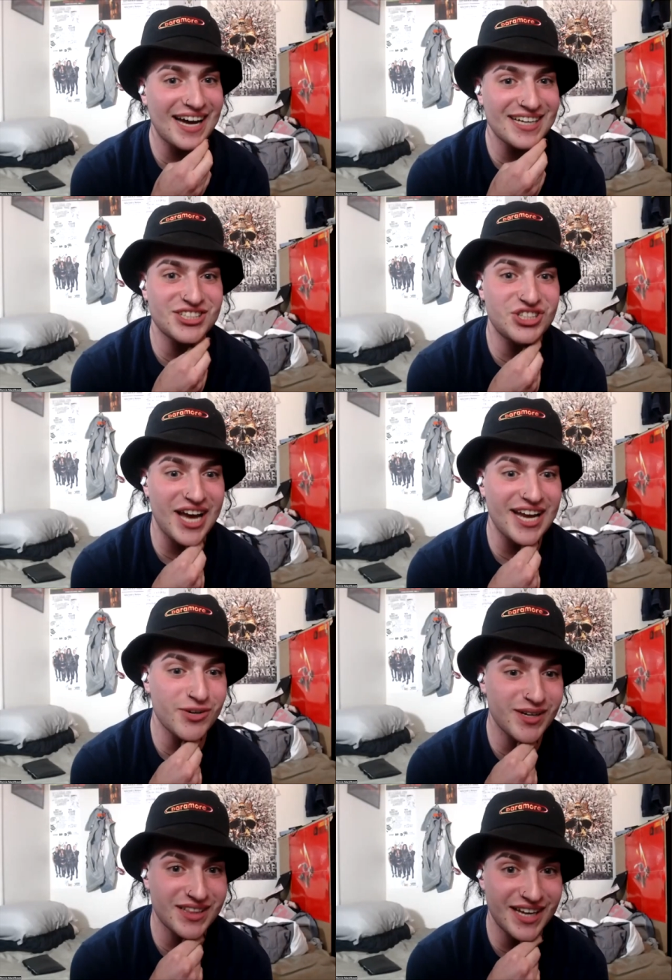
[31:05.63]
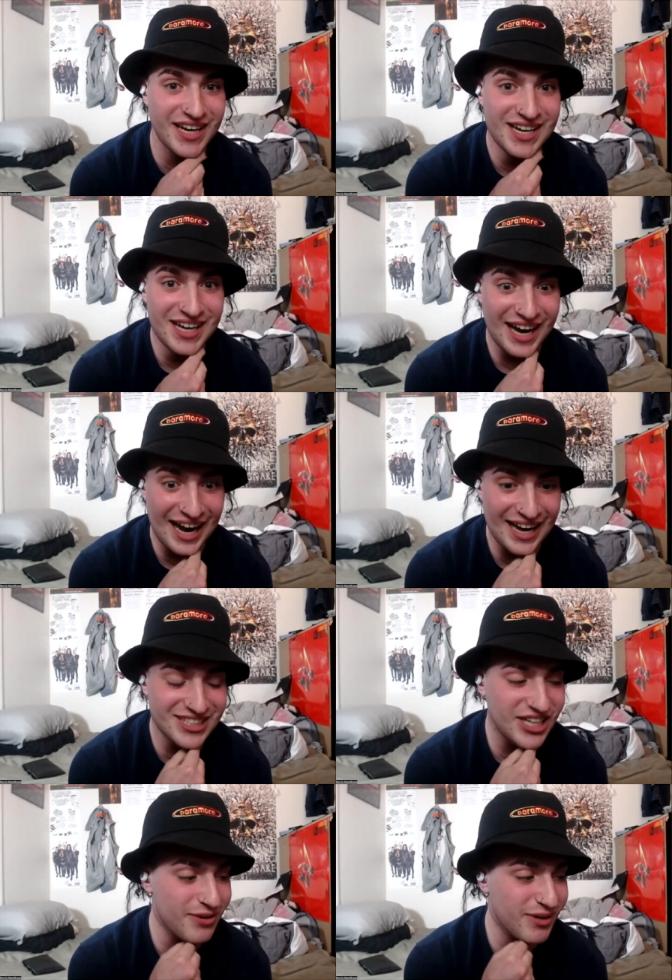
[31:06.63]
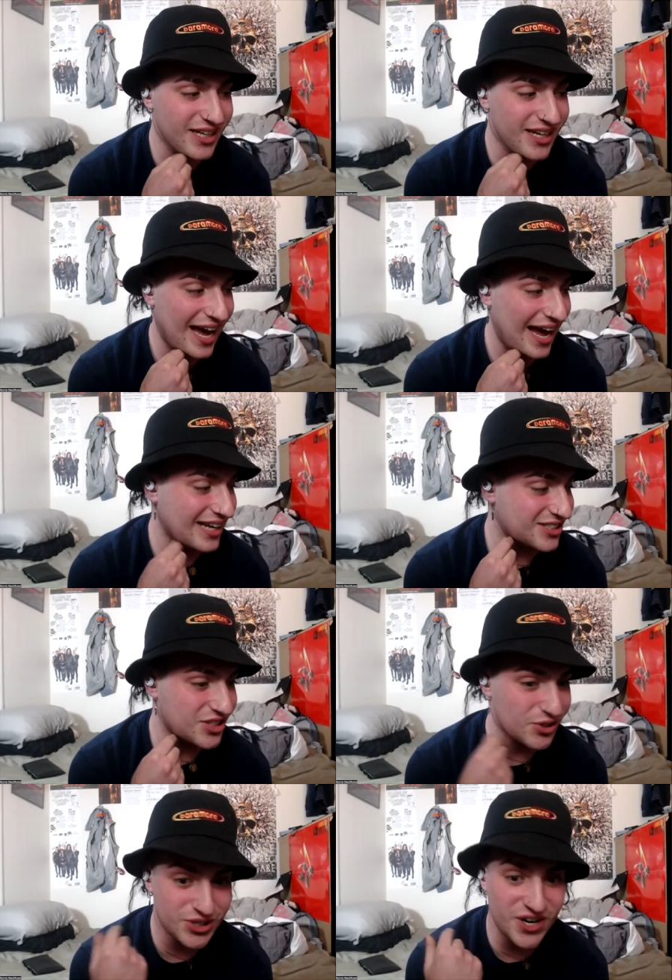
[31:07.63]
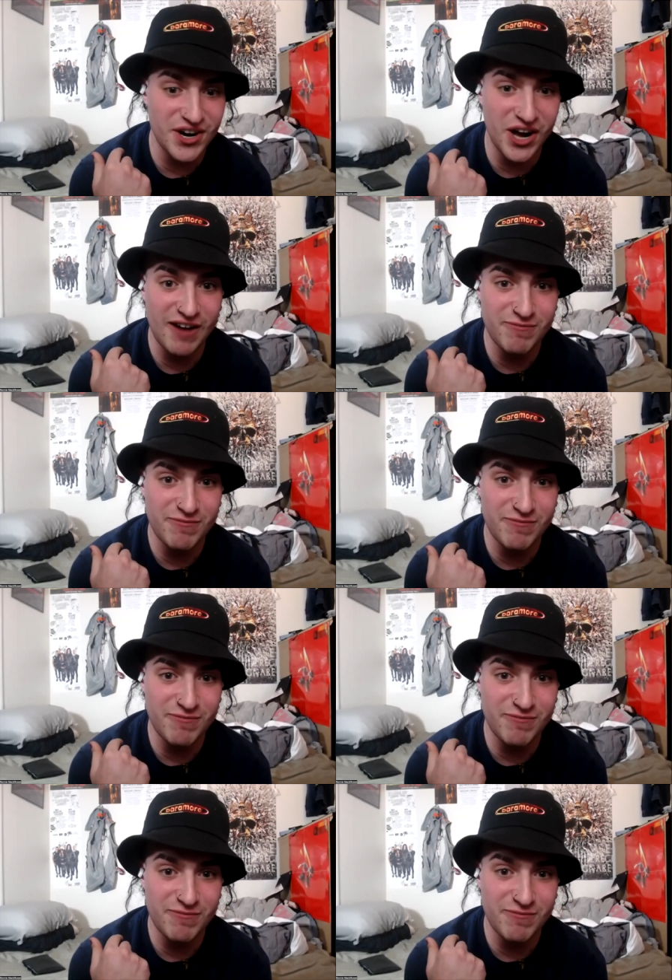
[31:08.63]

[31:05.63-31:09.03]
I genuinely, I genuinely had to turn it off